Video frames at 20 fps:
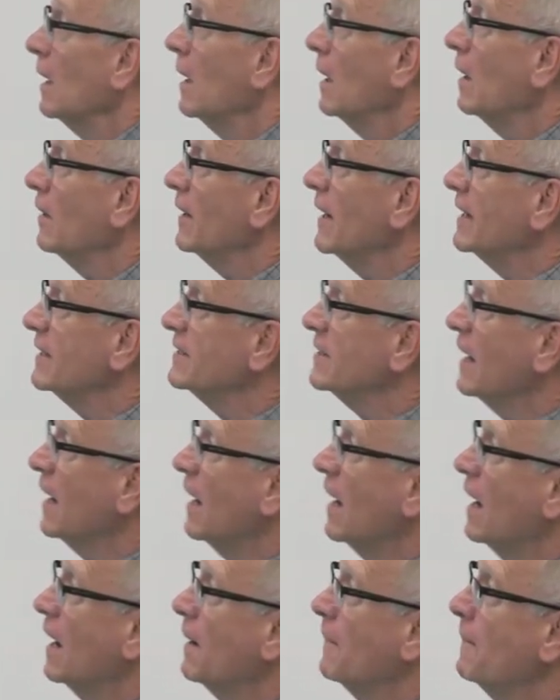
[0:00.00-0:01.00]
All right,
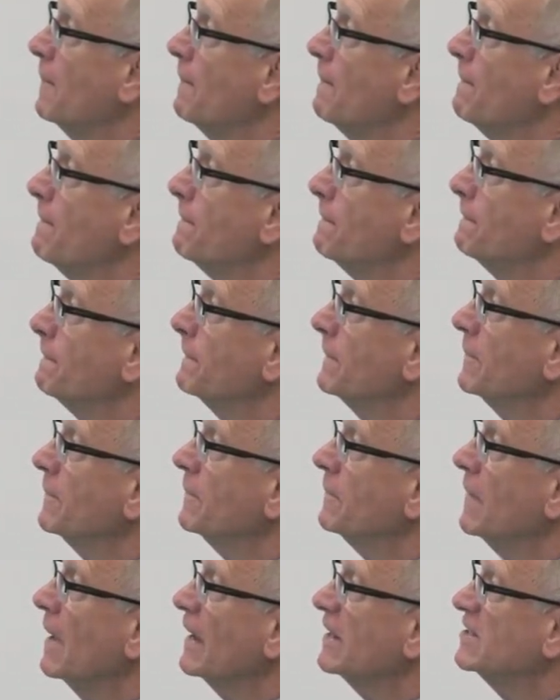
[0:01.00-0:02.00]
um,
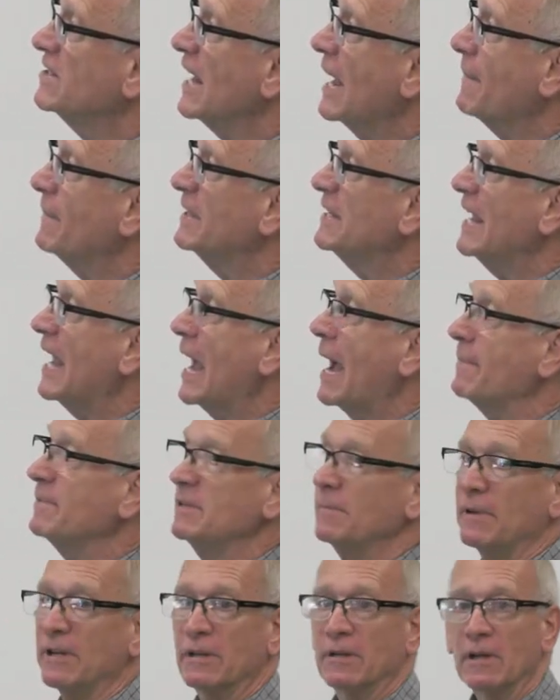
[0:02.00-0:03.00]
examine the
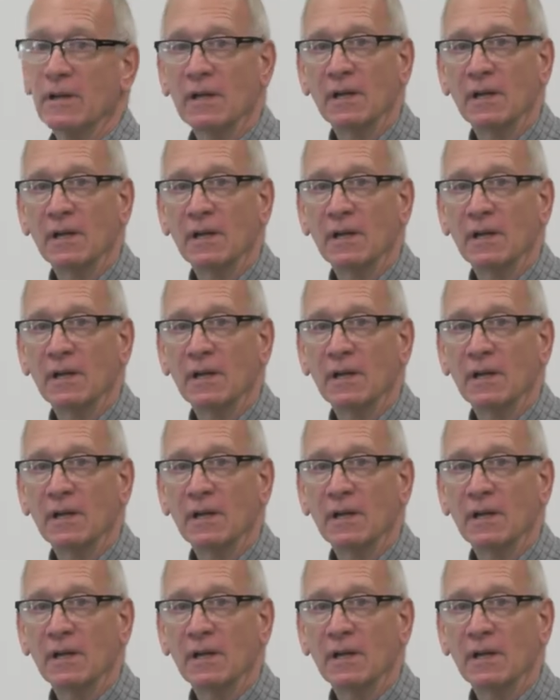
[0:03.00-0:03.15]
abdomen.